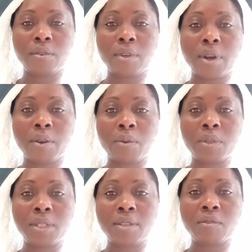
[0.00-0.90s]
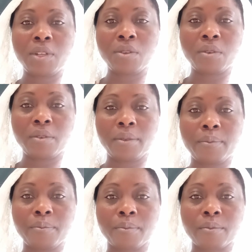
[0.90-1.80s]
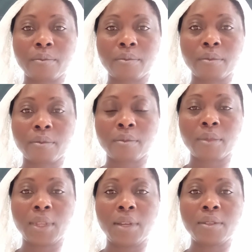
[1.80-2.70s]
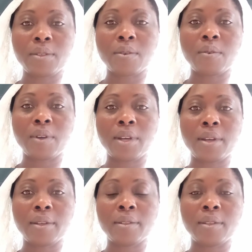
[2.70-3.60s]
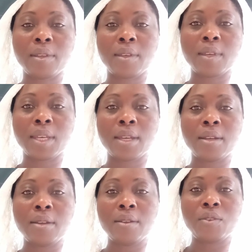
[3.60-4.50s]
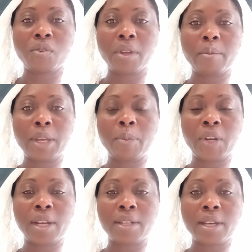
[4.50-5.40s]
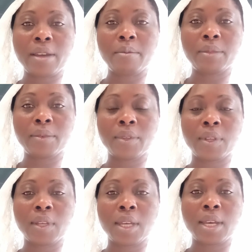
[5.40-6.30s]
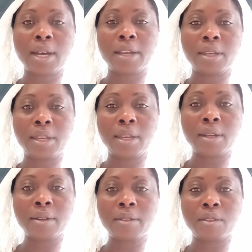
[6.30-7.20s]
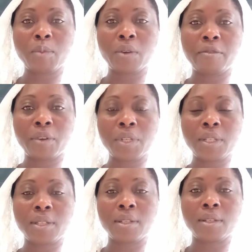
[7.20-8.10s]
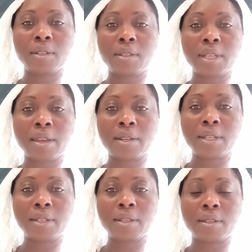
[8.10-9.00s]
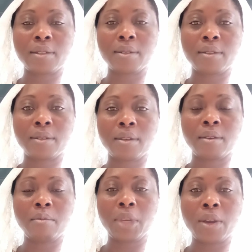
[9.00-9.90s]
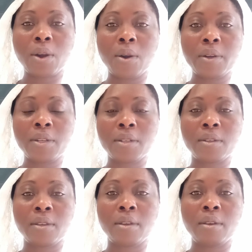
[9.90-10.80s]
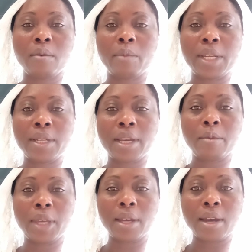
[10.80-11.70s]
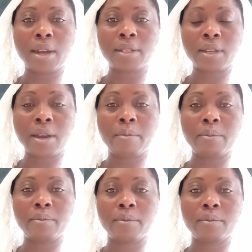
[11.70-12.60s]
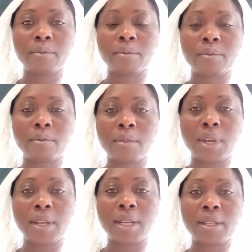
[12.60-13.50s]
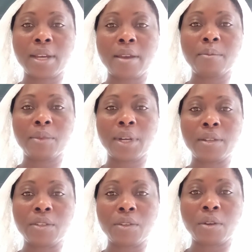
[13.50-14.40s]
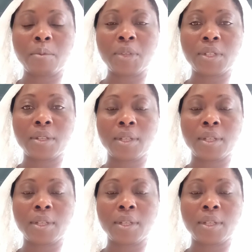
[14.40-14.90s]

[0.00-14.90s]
our Lord's return. And so uh, during my prayer time, I heard a small voice saying this Behold, my timing has come. At that time, I stopped